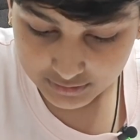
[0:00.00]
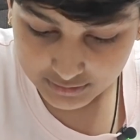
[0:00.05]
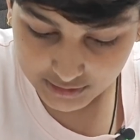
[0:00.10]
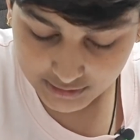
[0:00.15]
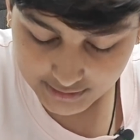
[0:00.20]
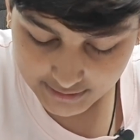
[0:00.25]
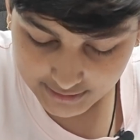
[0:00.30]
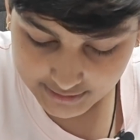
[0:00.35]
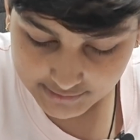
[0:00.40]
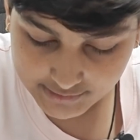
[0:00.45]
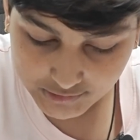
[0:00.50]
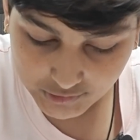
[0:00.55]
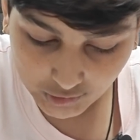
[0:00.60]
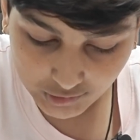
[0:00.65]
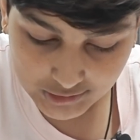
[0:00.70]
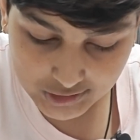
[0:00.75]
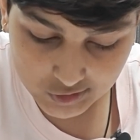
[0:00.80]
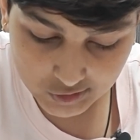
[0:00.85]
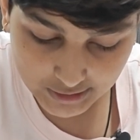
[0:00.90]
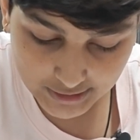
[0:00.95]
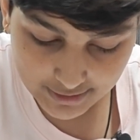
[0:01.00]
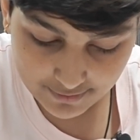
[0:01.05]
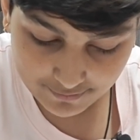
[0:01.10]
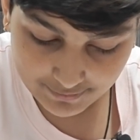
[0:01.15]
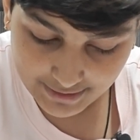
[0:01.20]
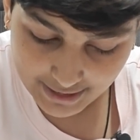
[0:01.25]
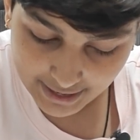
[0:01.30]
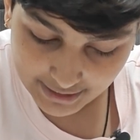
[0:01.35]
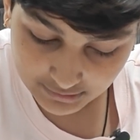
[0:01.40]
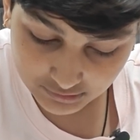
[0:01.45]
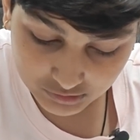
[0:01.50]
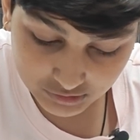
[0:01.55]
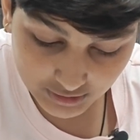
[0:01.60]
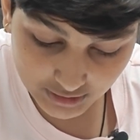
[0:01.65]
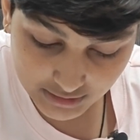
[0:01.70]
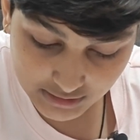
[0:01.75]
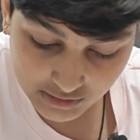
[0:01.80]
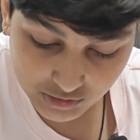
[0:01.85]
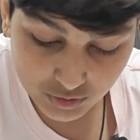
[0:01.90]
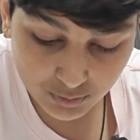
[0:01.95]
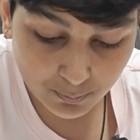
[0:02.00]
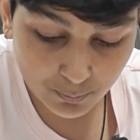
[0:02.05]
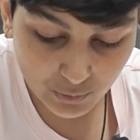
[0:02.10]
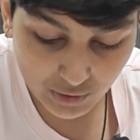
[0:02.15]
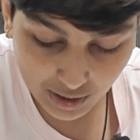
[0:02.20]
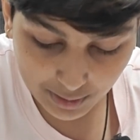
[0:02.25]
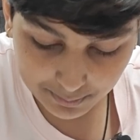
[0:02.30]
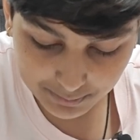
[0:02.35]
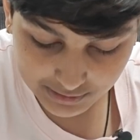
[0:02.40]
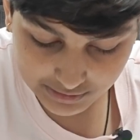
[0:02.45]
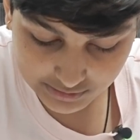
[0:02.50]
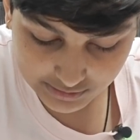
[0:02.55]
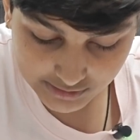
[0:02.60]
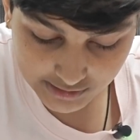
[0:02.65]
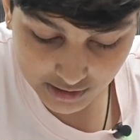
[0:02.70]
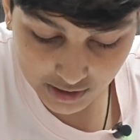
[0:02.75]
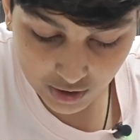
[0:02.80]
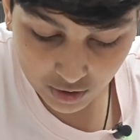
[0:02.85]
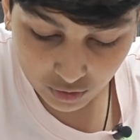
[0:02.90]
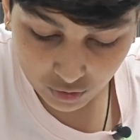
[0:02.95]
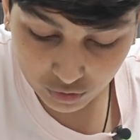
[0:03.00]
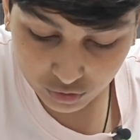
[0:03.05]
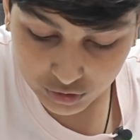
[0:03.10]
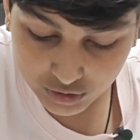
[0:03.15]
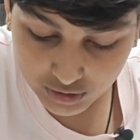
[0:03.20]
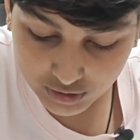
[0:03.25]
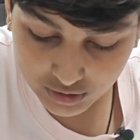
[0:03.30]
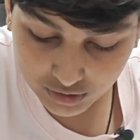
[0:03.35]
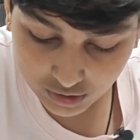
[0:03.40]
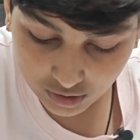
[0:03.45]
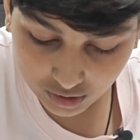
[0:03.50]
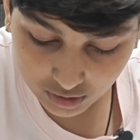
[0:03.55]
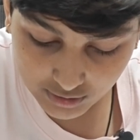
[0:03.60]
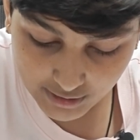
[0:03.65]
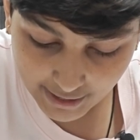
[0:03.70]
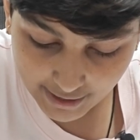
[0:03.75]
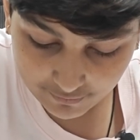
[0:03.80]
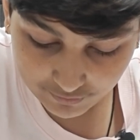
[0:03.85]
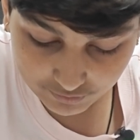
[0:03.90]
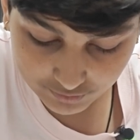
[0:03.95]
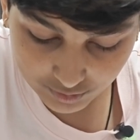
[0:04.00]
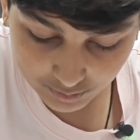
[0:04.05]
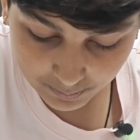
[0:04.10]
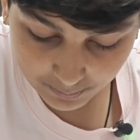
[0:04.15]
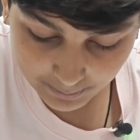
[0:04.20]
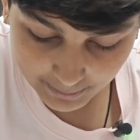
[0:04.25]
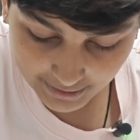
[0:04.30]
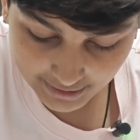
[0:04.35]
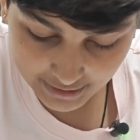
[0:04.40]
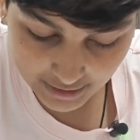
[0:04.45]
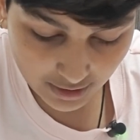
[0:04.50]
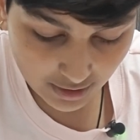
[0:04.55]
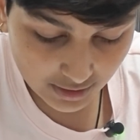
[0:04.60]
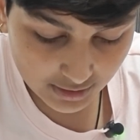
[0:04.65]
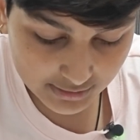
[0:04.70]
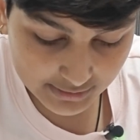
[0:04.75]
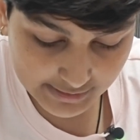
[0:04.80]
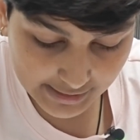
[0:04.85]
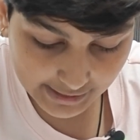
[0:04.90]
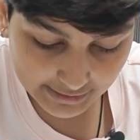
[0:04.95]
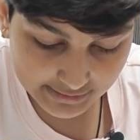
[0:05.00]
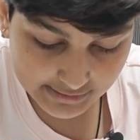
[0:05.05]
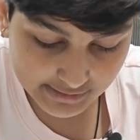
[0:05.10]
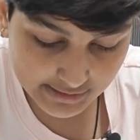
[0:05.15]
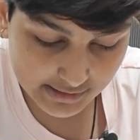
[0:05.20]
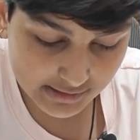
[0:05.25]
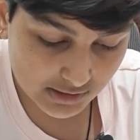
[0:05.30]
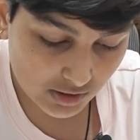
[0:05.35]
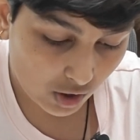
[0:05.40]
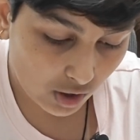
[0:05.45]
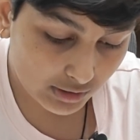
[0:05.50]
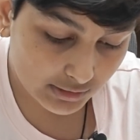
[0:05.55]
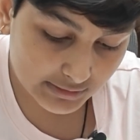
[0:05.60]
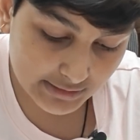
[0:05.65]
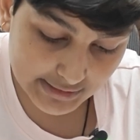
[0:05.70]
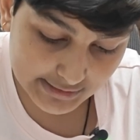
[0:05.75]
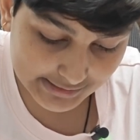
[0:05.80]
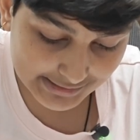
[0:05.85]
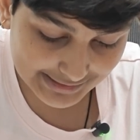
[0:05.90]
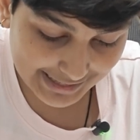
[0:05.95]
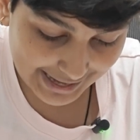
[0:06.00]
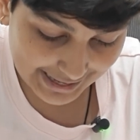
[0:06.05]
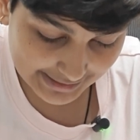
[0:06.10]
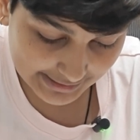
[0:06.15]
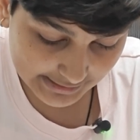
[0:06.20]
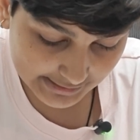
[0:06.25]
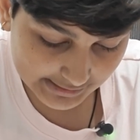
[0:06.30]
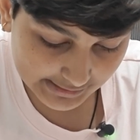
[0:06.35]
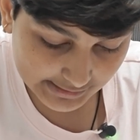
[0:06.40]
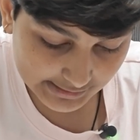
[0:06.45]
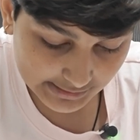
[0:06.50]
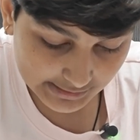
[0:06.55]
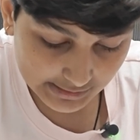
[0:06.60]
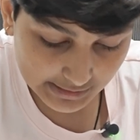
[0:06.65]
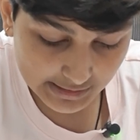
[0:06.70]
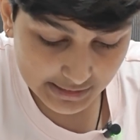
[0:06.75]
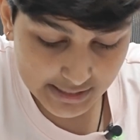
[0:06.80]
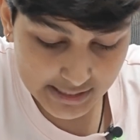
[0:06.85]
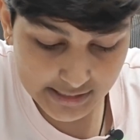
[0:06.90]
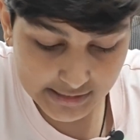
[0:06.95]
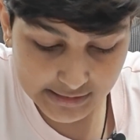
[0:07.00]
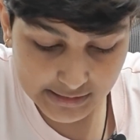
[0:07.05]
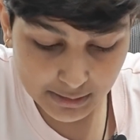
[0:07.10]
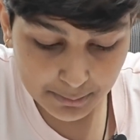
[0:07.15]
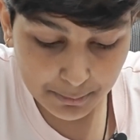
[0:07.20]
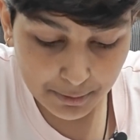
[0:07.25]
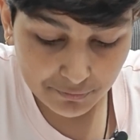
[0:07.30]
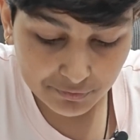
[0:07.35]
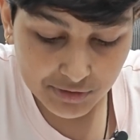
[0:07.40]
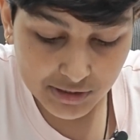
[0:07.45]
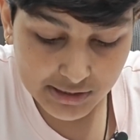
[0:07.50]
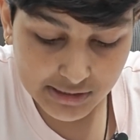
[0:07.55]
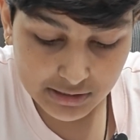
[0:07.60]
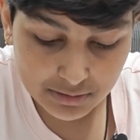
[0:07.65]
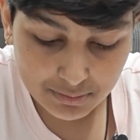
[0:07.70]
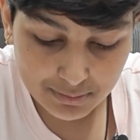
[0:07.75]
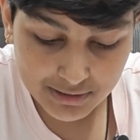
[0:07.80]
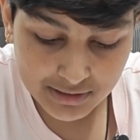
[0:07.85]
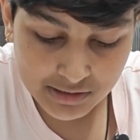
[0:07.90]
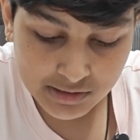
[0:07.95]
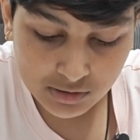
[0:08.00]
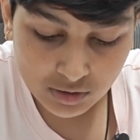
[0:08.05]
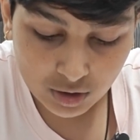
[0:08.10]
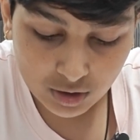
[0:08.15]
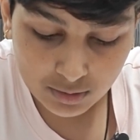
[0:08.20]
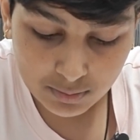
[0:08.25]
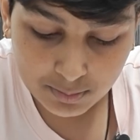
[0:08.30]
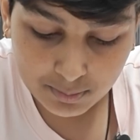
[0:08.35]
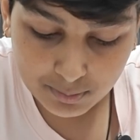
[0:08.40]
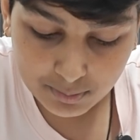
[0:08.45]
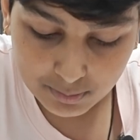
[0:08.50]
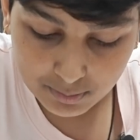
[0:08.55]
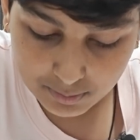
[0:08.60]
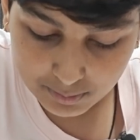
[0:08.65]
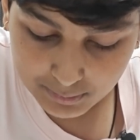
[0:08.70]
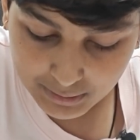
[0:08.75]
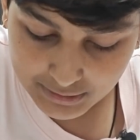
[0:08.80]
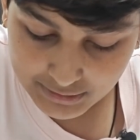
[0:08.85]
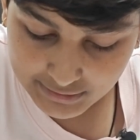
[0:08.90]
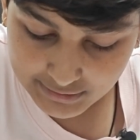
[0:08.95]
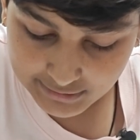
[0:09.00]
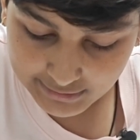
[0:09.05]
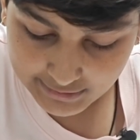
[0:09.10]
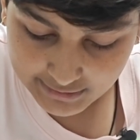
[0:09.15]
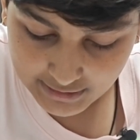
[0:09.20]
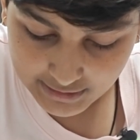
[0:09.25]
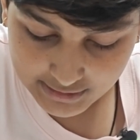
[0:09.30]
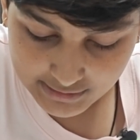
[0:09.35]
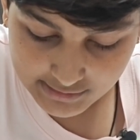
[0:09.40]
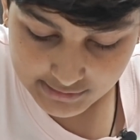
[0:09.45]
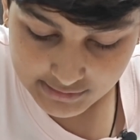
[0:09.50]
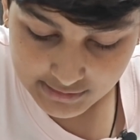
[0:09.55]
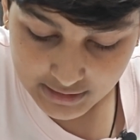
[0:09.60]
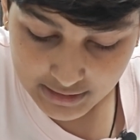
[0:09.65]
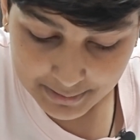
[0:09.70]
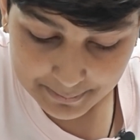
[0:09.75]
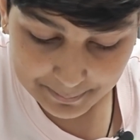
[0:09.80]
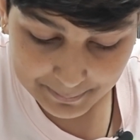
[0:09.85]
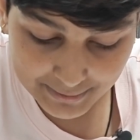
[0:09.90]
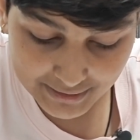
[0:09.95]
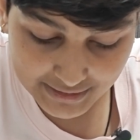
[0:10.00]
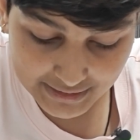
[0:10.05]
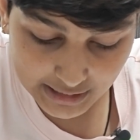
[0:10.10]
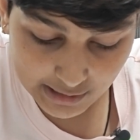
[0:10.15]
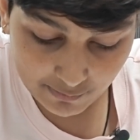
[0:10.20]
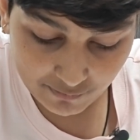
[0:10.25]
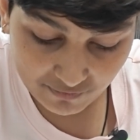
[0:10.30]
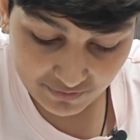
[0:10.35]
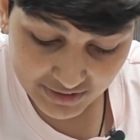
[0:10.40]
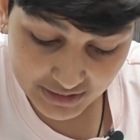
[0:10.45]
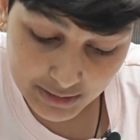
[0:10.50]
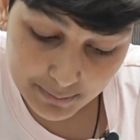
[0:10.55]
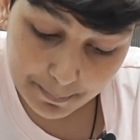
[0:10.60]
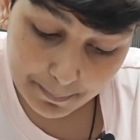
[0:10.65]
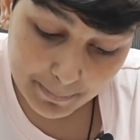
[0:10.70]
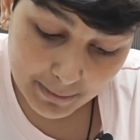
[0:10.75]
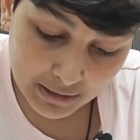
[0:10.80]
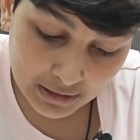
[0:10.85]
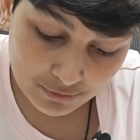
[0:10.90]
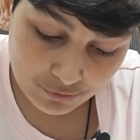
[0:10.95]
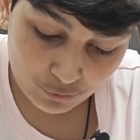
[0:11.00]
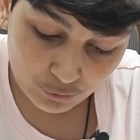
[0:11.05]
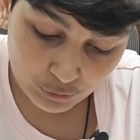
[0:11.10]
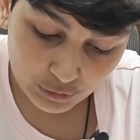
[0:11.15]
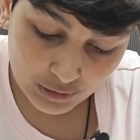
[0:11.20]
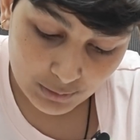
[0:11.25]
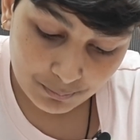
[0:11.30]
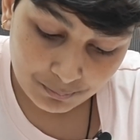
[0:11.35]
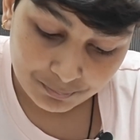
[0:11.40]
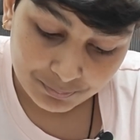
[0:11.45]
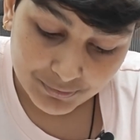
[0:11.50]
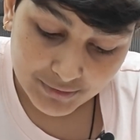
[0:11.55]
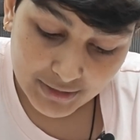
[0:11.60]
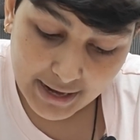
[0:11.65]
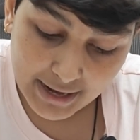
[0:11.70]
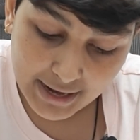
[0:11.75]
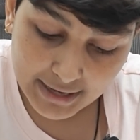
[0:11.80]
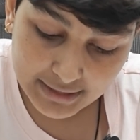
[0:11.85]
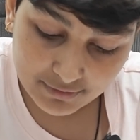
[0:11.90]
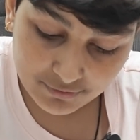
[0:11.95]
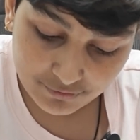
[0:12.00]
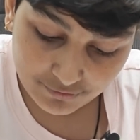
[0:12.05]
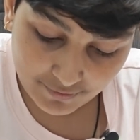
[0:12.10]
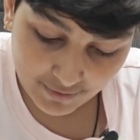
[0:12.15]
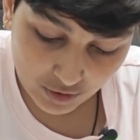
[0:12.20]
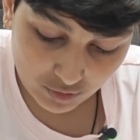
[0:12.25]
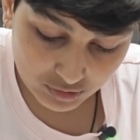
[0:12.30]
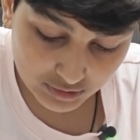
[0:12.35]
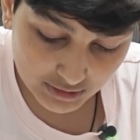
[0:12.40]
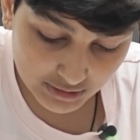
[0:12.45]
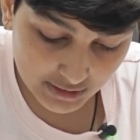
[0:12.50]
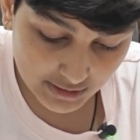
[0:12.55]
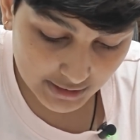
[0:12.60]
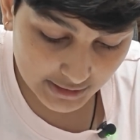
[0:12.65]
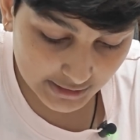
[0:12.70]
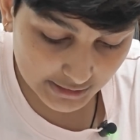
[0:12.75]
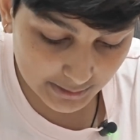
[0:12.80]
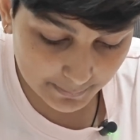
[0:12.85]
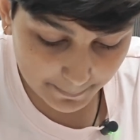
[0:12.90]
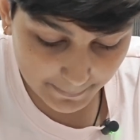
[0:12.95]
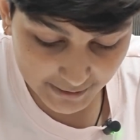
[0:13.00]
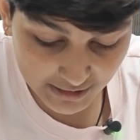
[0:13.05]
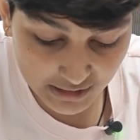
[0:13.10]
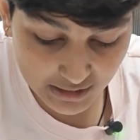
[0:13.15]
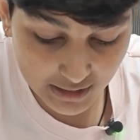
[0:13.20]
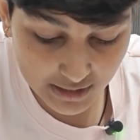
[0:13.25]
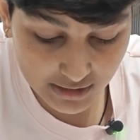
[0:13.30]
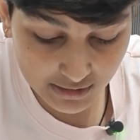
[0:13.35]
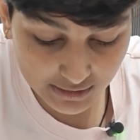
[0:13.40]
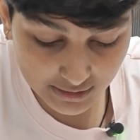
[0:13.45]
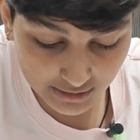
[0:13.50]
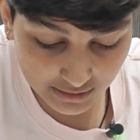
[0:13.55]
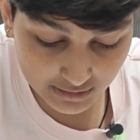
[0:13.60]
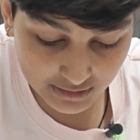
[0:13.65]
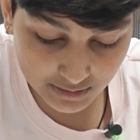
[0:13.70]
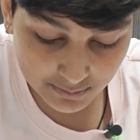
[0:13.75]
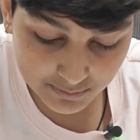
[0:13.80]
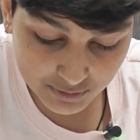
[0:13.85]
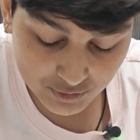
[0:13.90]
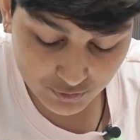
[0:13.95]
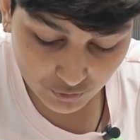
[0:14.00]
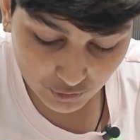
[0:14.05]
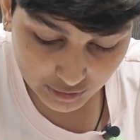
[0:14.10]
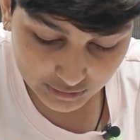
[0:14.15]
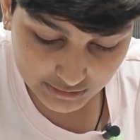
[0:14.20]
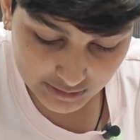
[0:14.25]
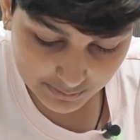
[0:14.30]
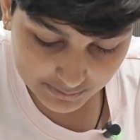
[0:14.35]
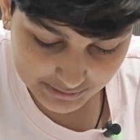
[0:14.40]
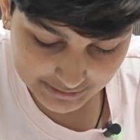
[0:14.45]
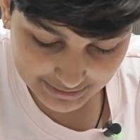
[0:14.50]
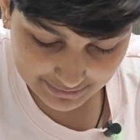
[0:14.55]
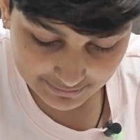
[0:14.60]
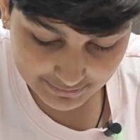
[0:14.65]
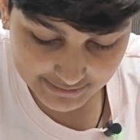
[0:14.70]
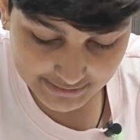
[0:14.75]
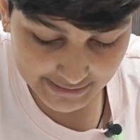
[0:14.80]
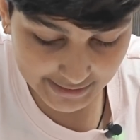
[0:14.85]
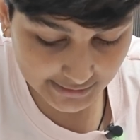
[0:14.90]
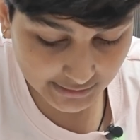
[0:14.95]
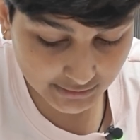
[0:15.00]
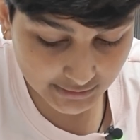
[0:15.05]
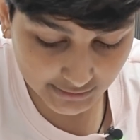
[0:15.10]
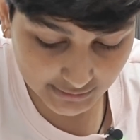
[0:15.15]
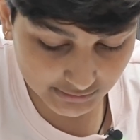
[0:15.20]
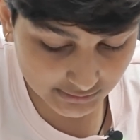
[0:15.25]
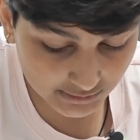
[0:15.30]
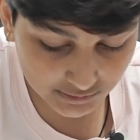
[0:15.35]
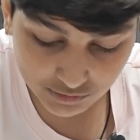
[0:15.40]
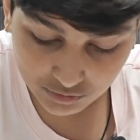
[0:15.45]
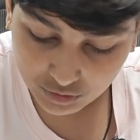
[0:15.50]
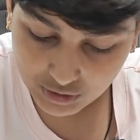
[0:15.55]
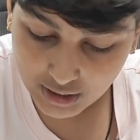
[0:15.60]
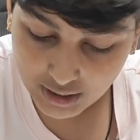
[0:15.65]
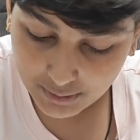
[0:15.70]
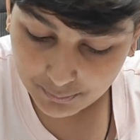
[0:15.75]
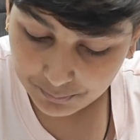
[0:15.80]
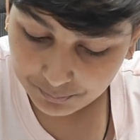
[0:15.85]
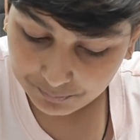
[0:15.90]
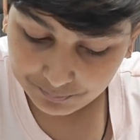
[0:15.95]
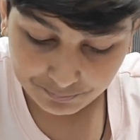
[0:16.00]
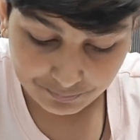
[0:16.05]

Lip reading: The kings also gave land grants to Brahmins who did not have to pay taxes on these lands. Some of the Samans or Mandalikas became very powerful and founded independent kingdoms for themselves like Danti Durga.